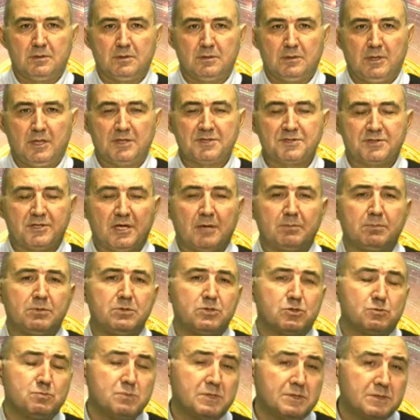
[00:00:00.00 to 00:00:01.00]

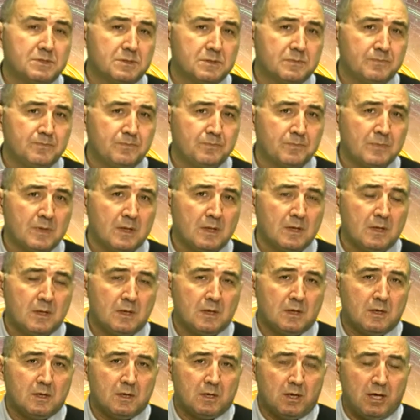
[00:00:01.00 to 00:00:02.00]
establishment.
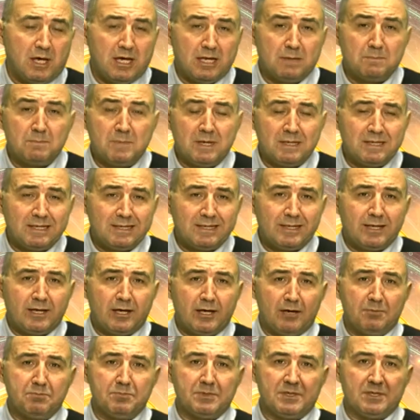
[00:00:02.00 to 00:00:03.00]
Elmalılı
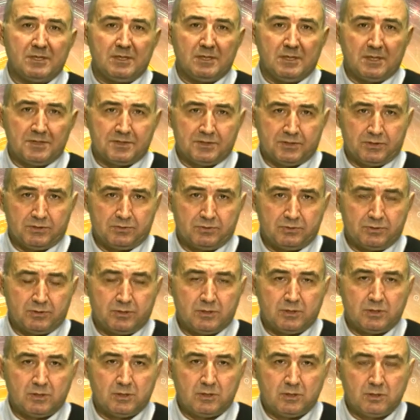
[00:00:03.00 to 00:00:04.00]
Hamdi Yazır,
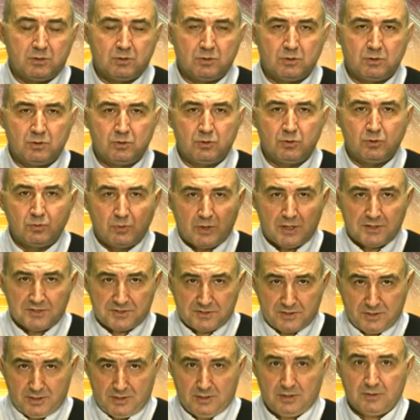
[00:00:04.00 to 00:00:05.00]
who was
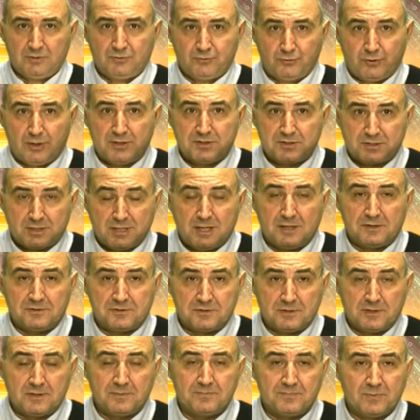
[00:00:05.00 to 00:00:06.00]
the
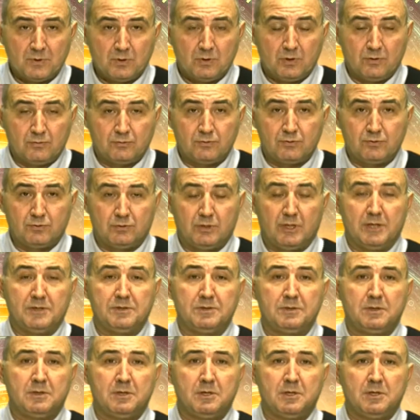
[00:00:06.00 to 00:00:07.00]
translator of Quran,
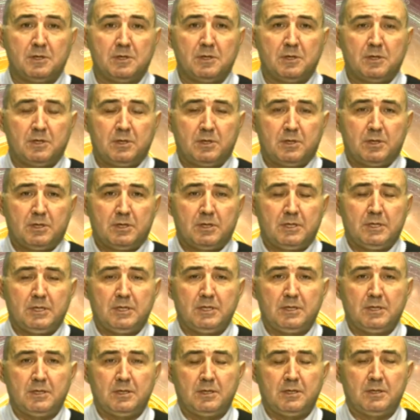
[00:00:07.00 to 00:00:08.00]

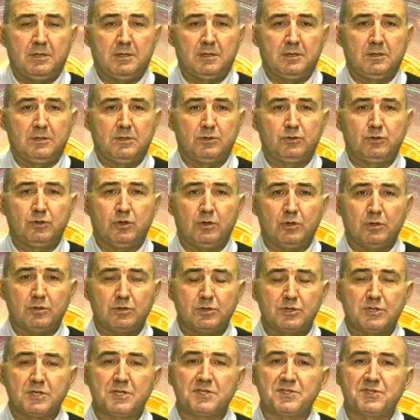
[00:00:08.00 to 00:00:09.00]
the
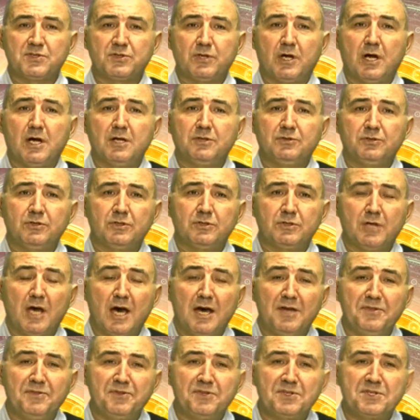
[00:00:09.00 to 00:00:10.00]
Turks started
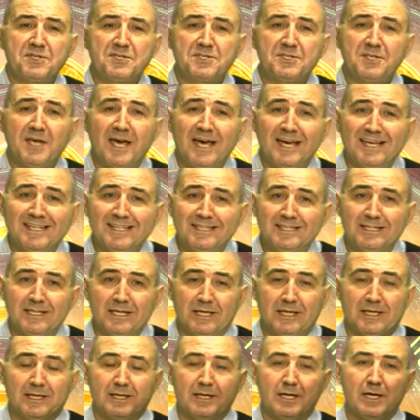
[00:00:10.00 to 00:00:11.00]

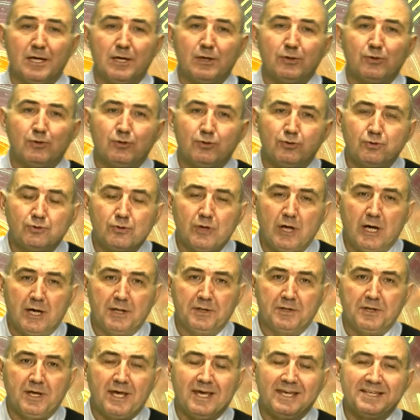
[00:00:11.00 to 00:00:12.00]
understanding
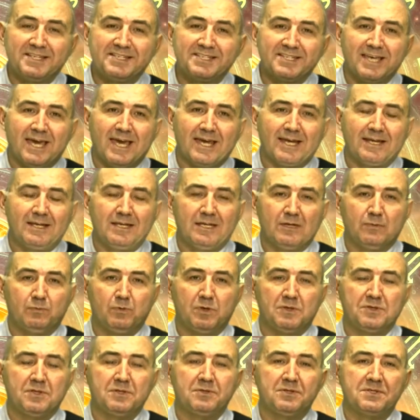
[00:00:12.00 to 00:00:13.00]
Quran exactly
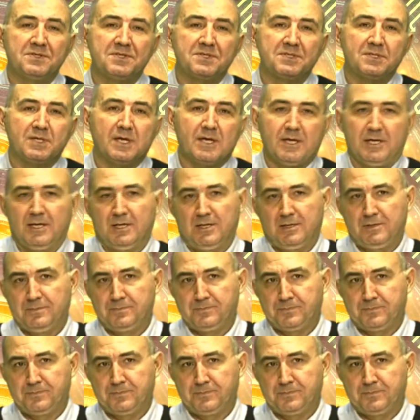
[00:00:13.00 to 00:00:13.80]
what it is saying.